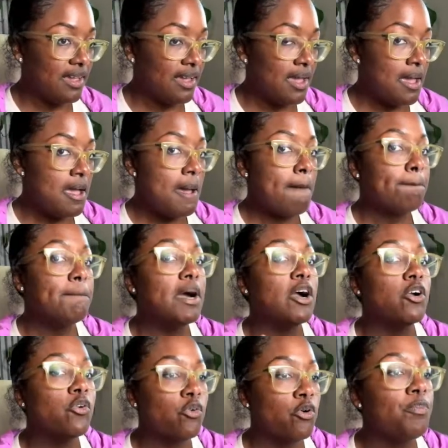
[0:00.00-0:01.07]
but
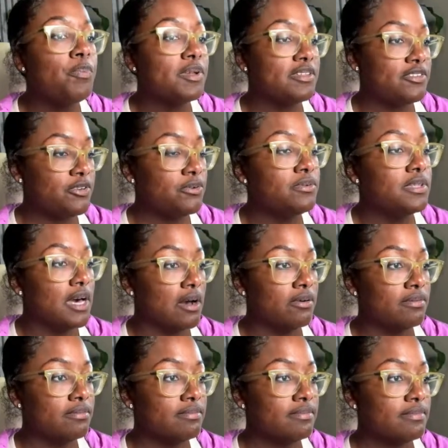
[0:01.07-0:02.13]
group it too, though.
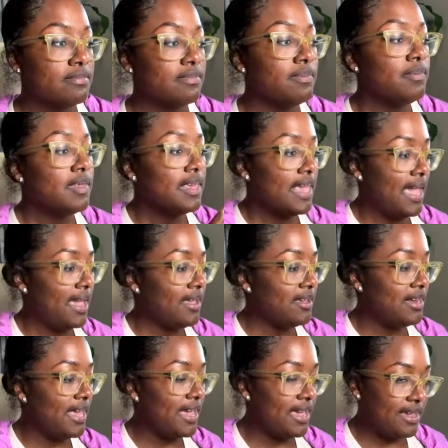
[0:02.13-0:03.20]

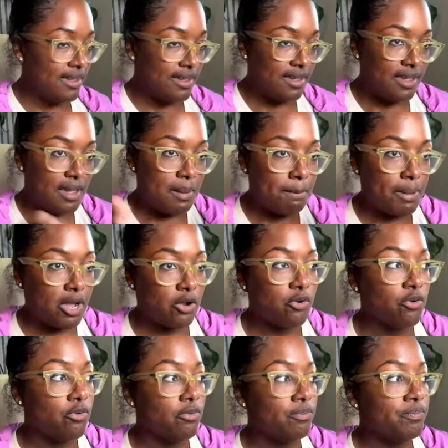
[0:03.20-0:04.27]
Calculate, but
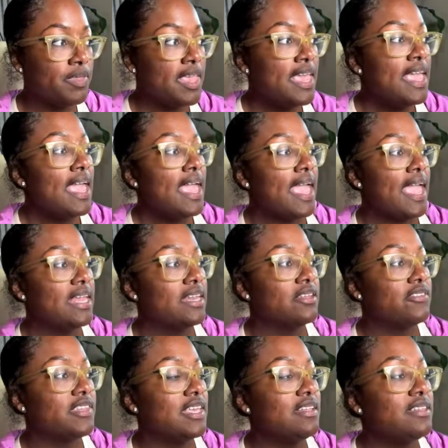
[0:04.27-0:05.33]
group. And the
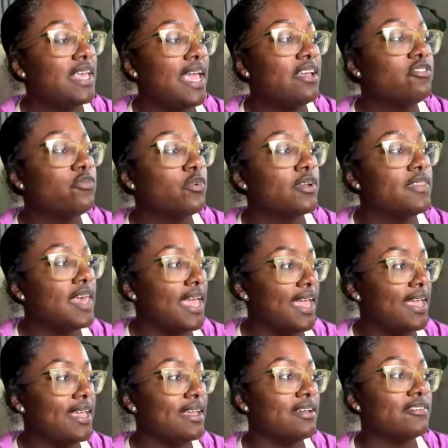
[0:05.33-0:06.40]
syntax for that
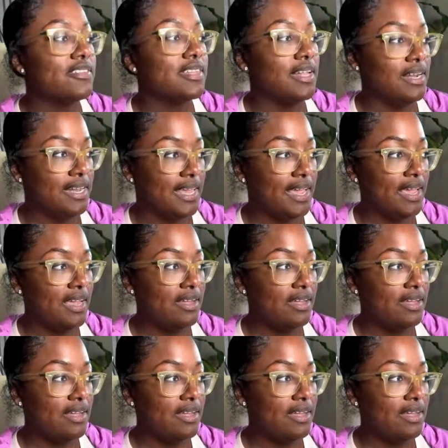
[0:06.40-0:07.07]
is select